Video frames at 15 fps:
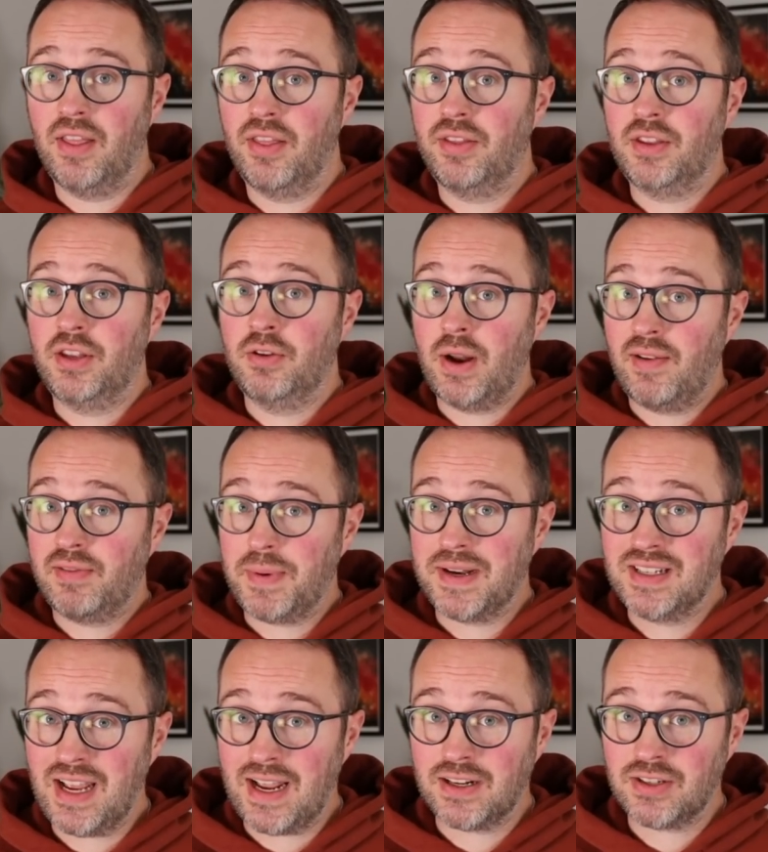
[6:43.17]
you don't have to pay
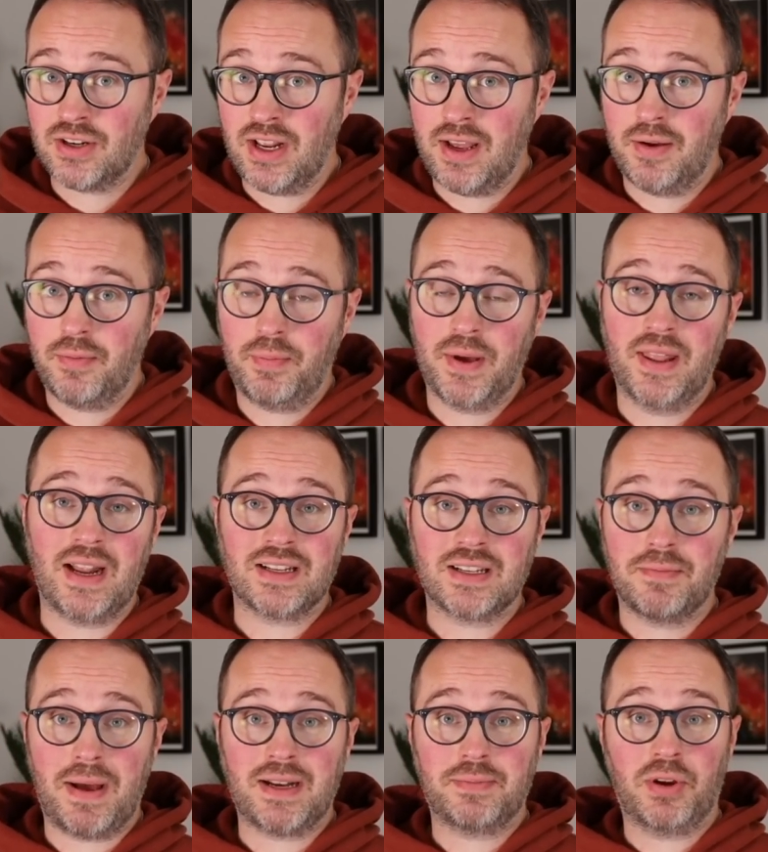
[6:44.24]
tax on it, but that
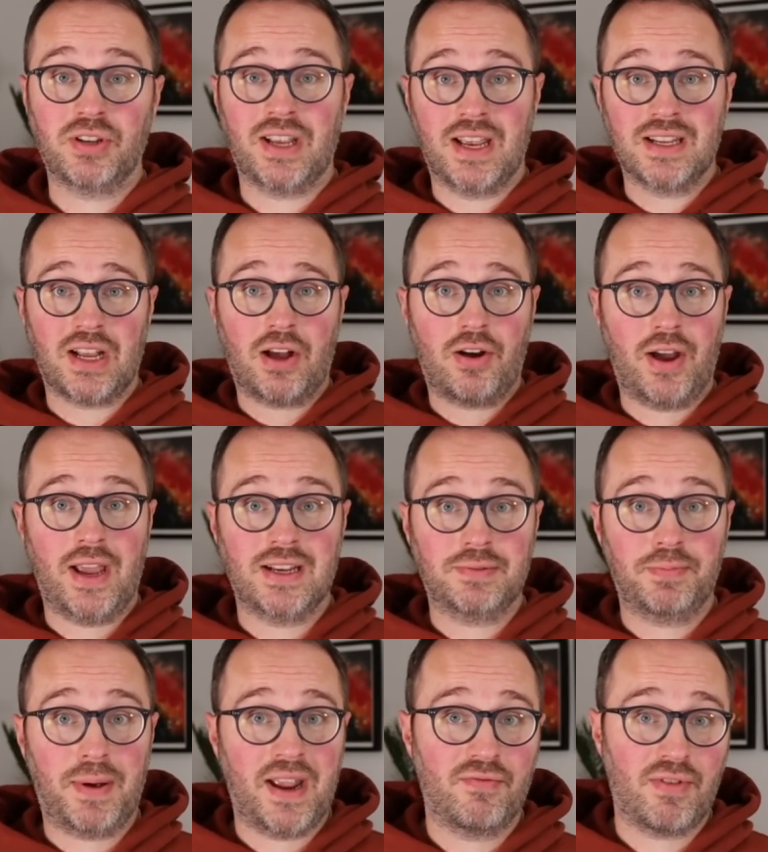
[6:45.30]
doesn't matter because it is the
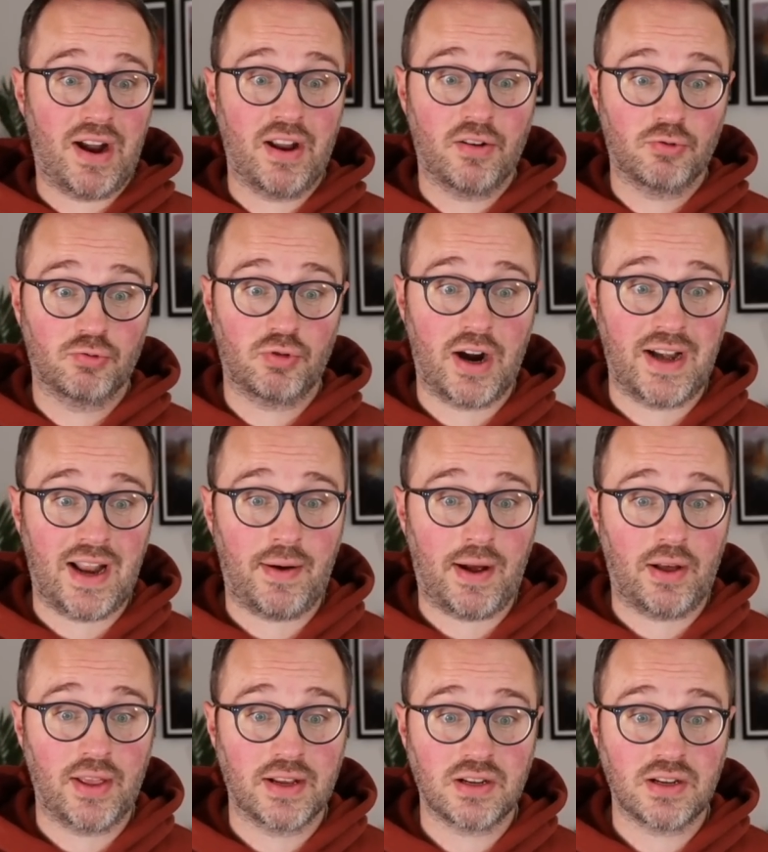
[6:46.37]
highest paying rate right now out there.